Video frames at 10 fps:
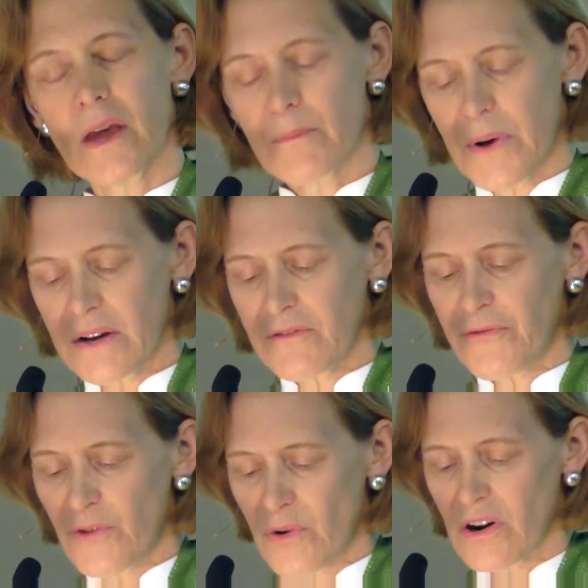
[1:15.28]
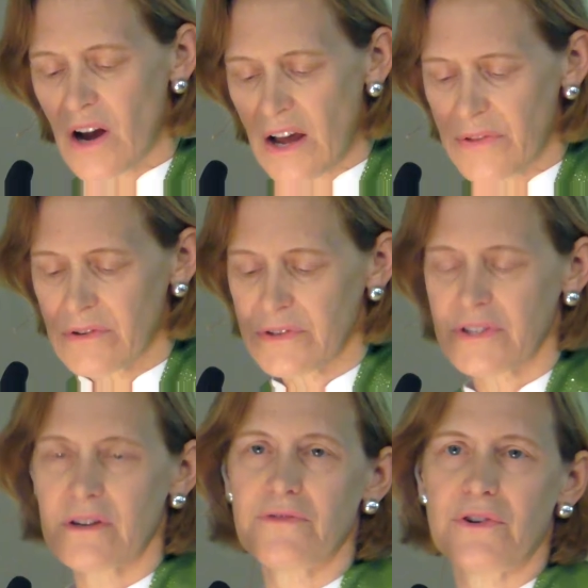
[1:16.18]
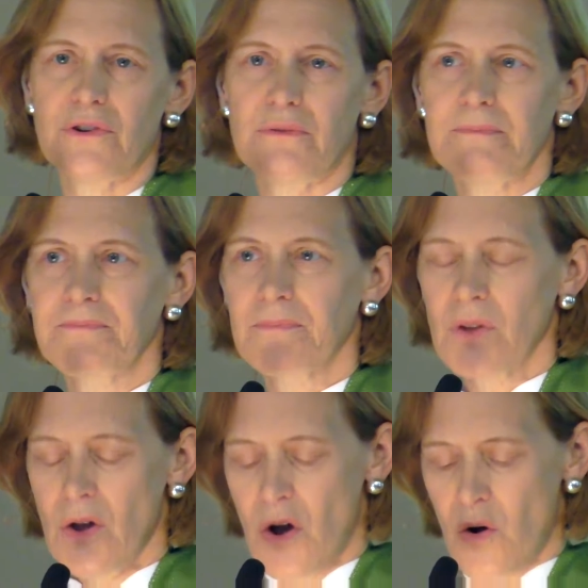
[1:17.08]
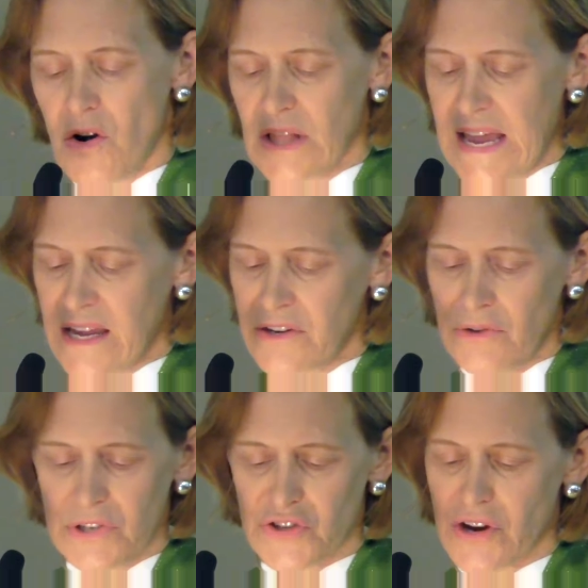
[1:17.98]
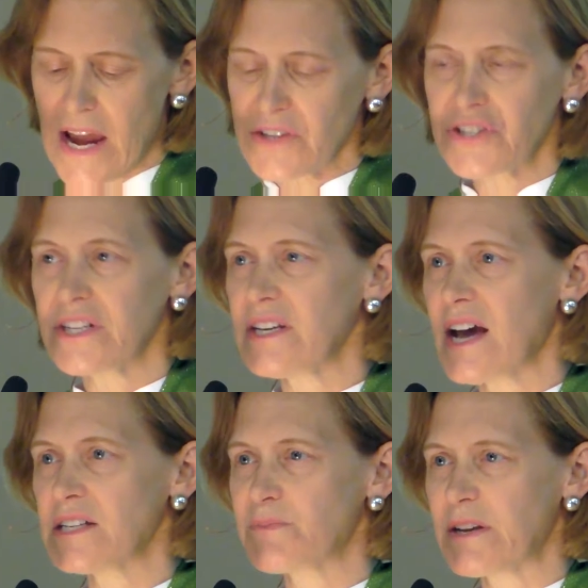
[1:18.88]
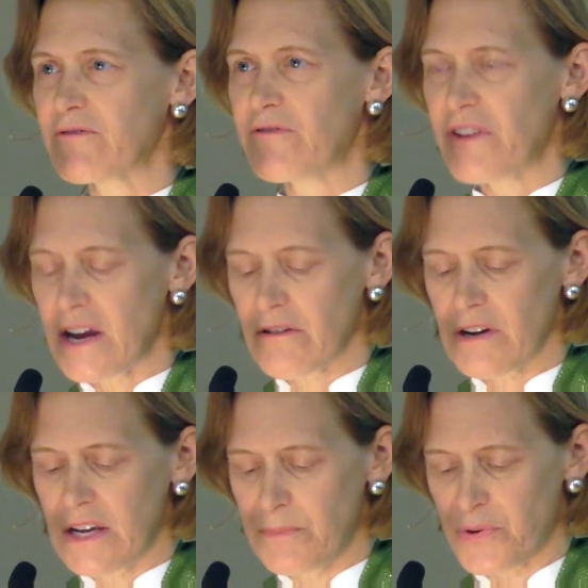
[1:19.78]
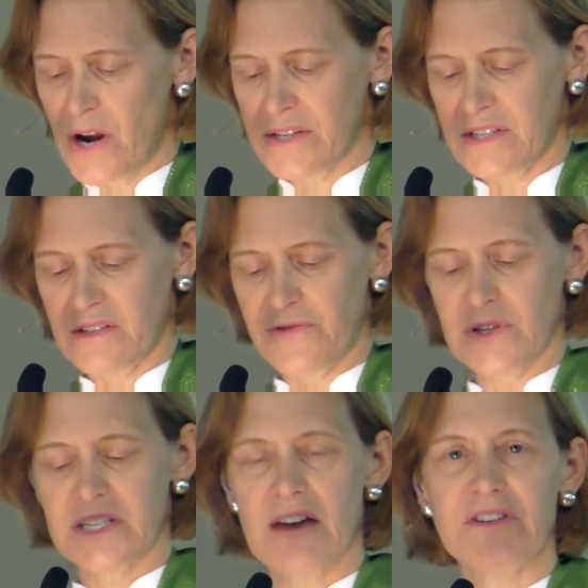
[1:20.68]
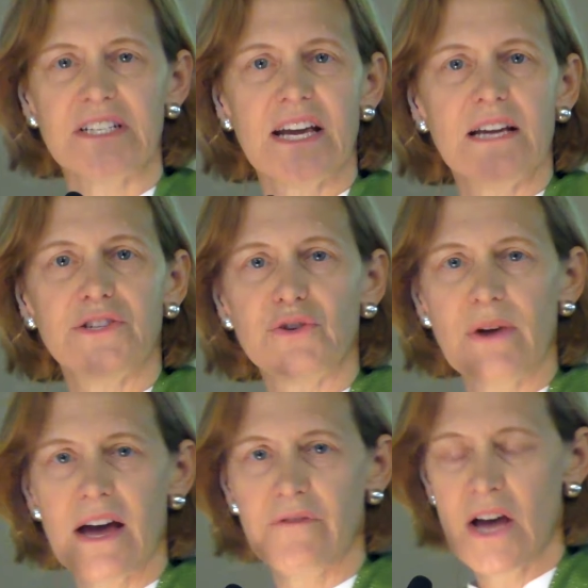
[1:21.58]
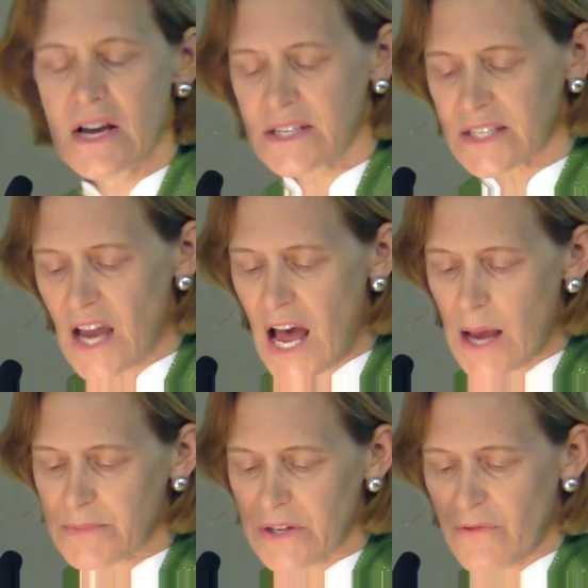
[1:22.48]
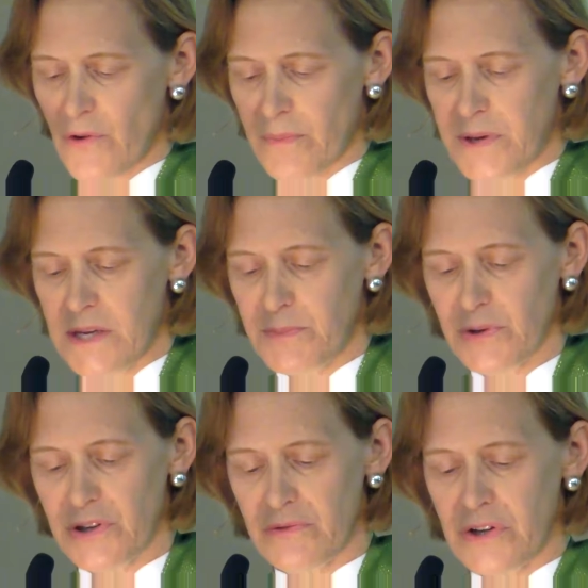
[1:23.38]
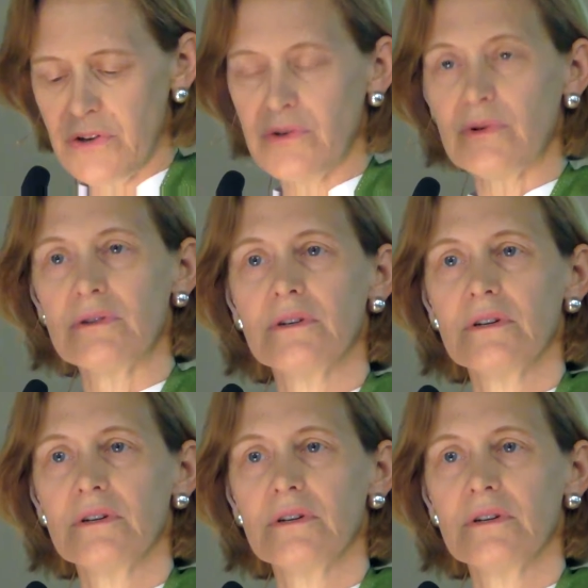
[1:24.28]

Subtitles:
But for others of you, Orlando's tragedy has been very present. For 7 days, you have sobbed for people you knew,